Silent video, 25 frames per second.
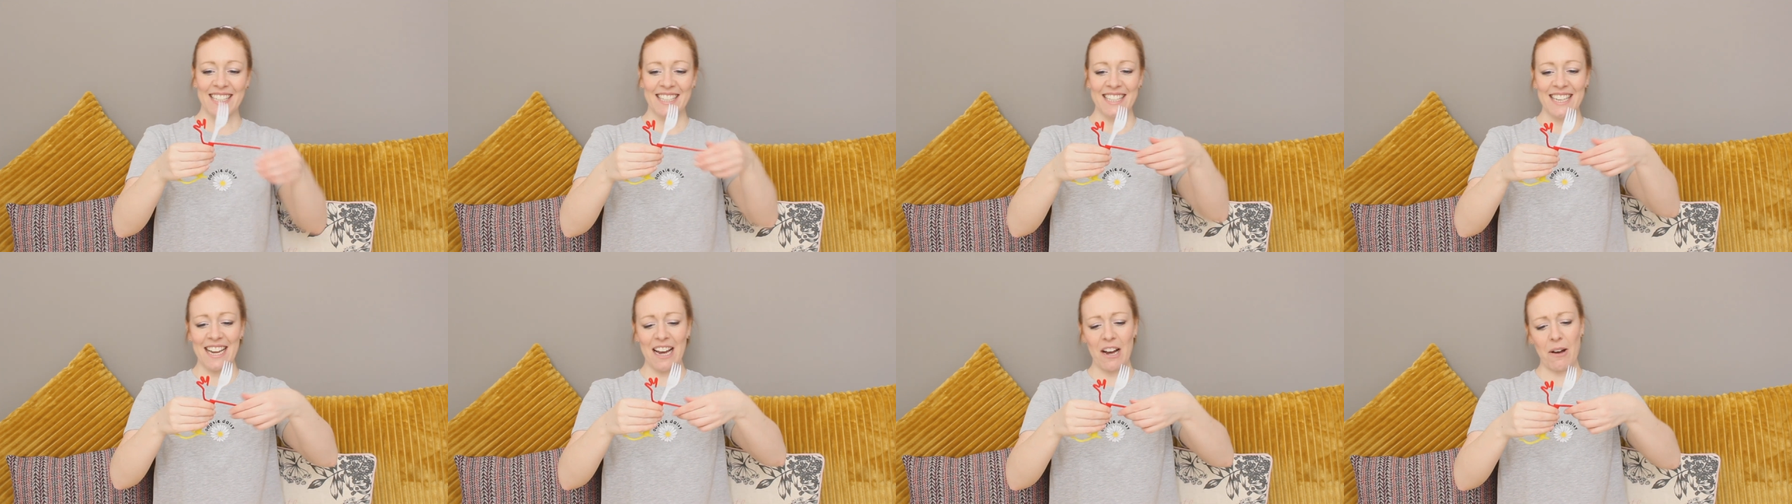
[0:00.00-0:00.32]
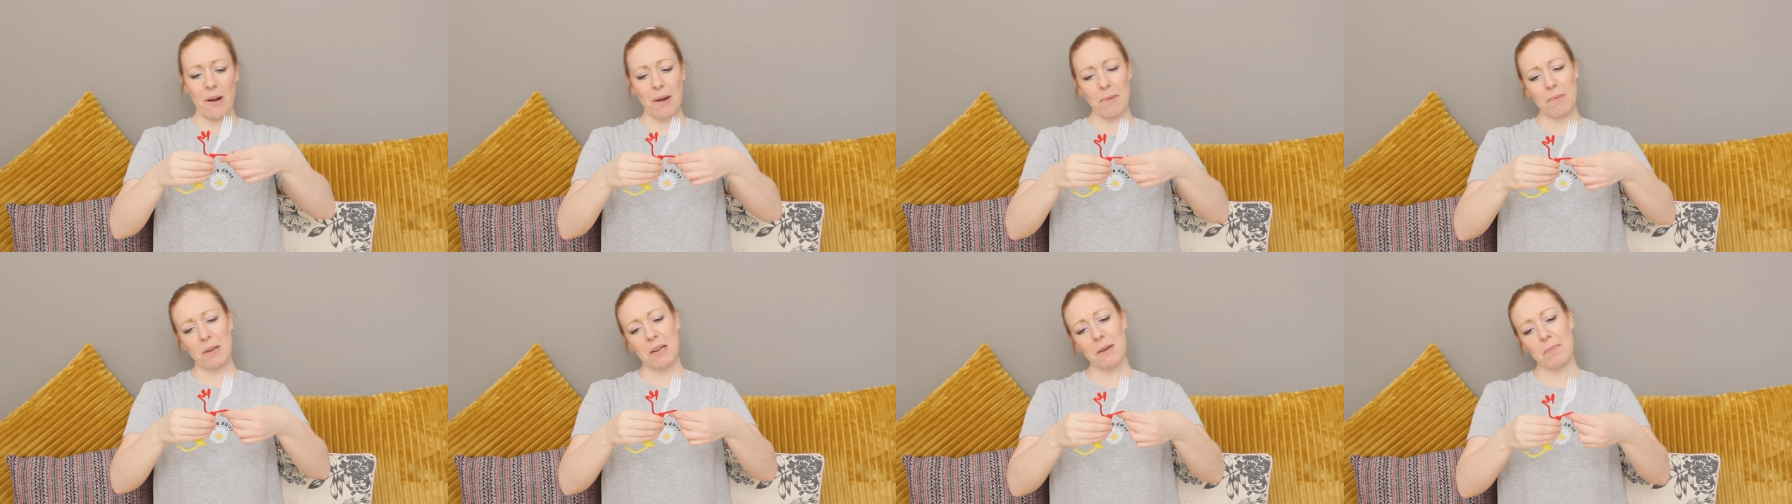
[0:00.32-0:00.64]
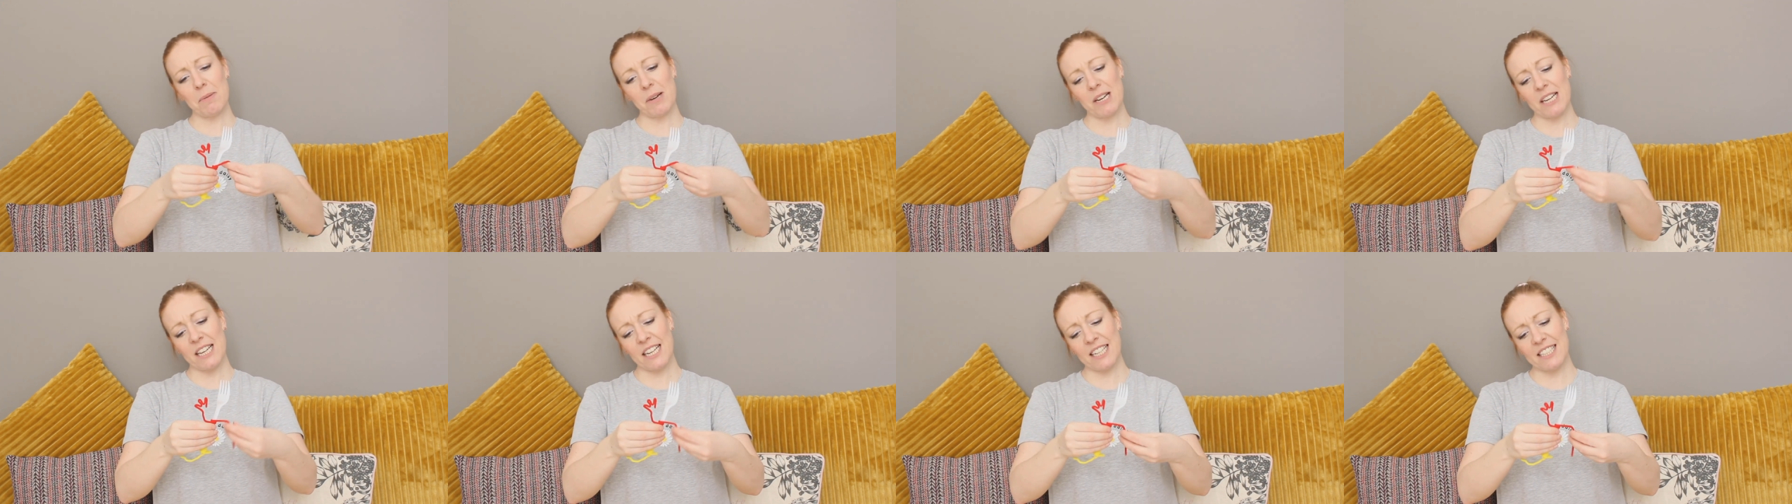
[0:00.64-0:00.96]
Now I'm going
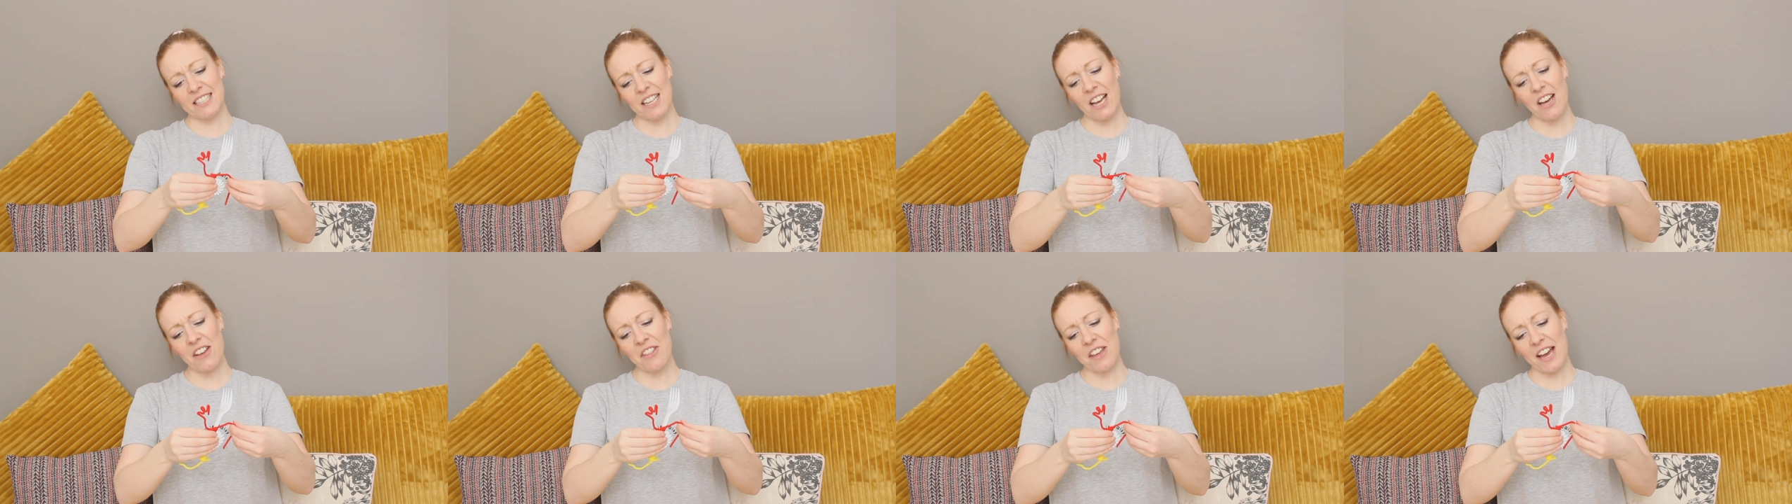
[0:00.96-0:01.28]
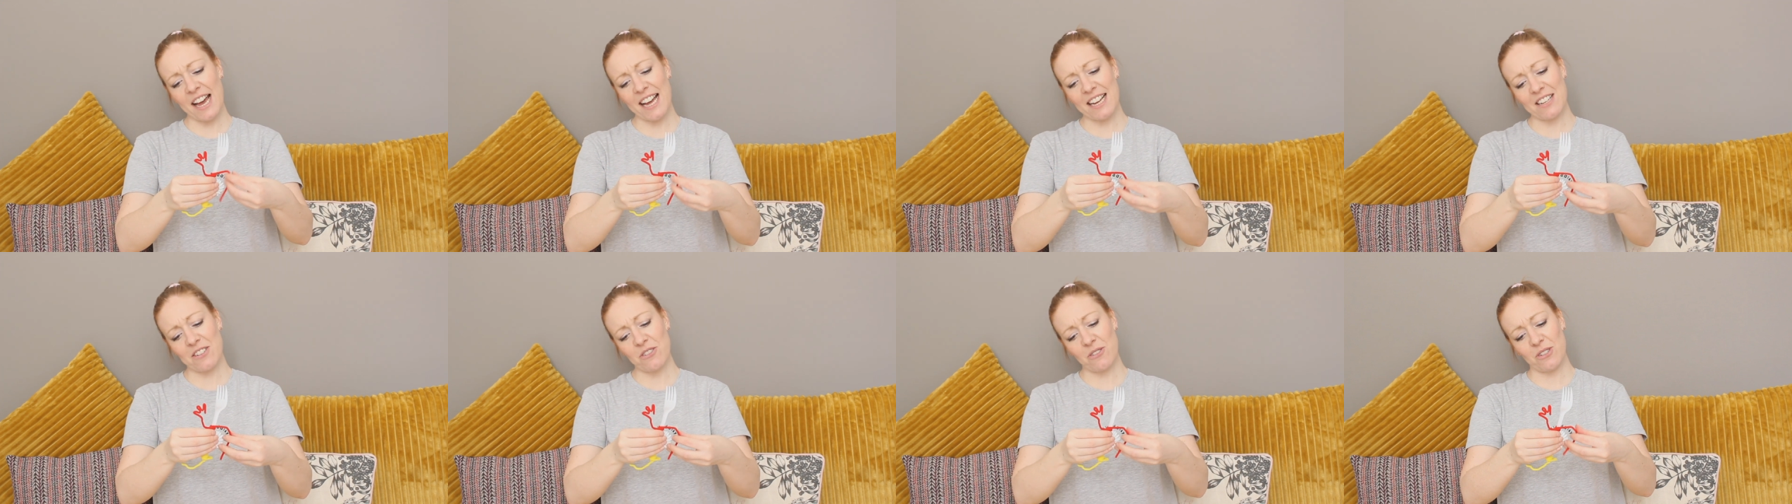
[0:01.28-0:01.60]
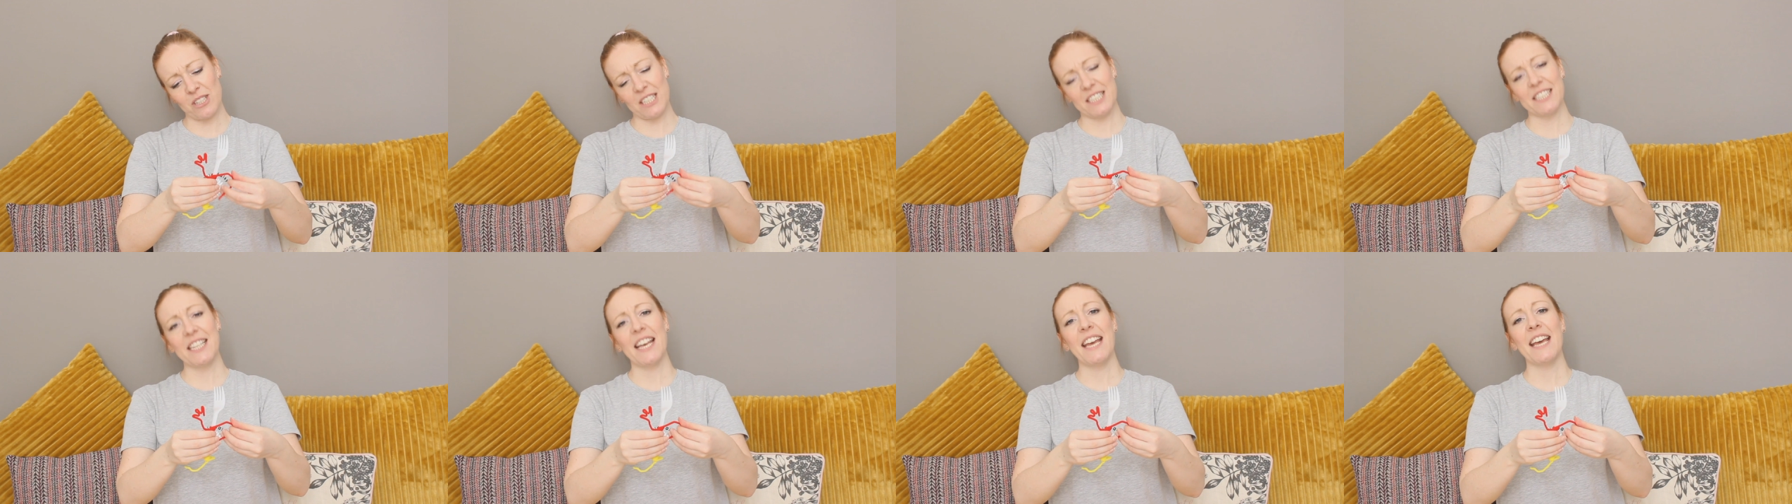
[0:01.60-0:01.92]
to put his other hand
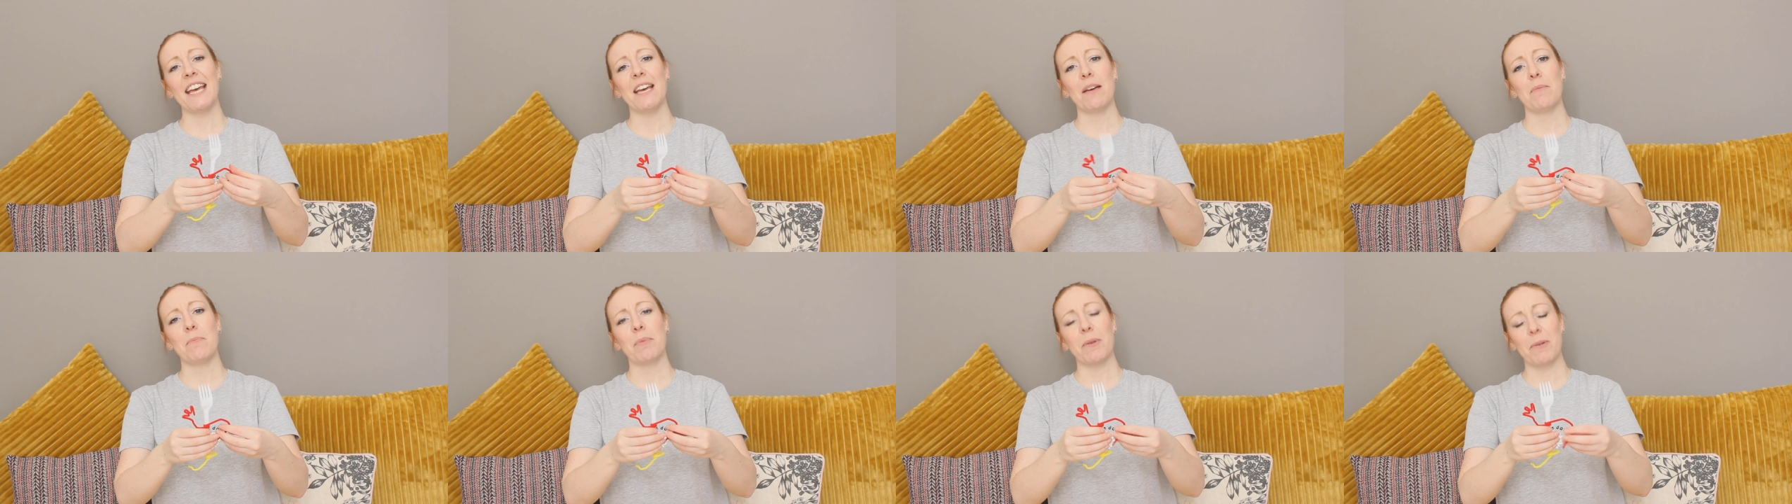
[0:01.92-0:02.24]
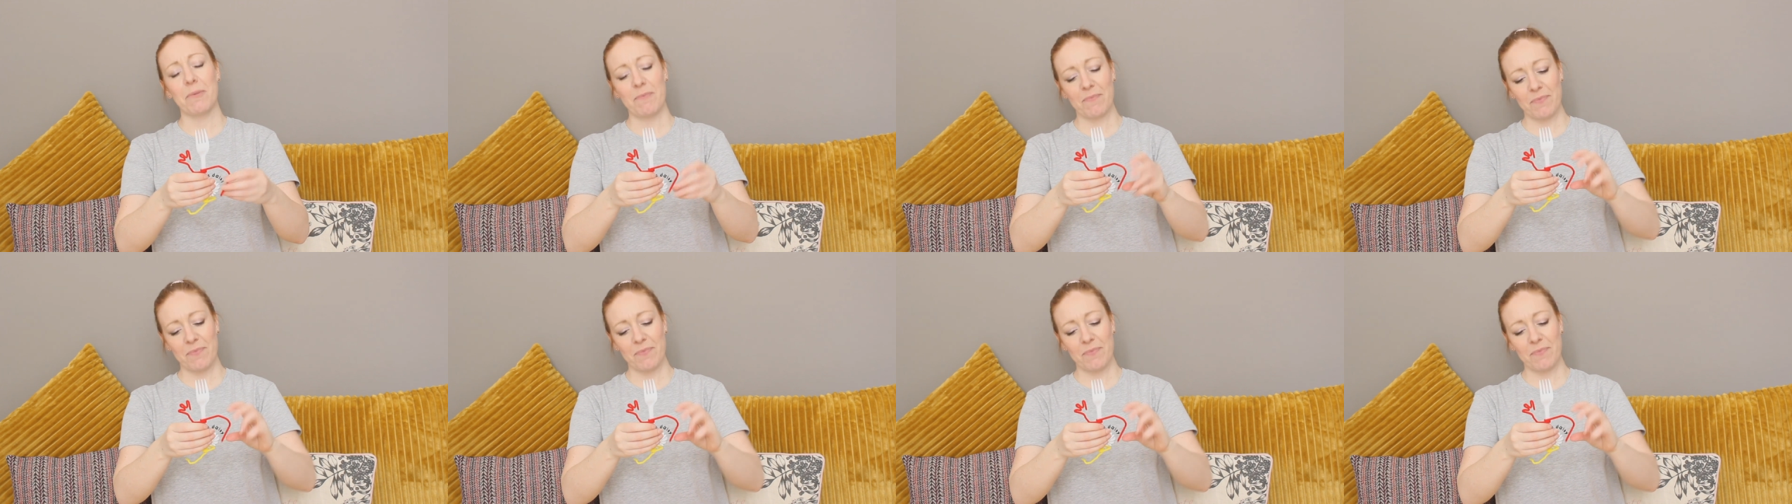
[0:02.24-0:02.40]
on his hip.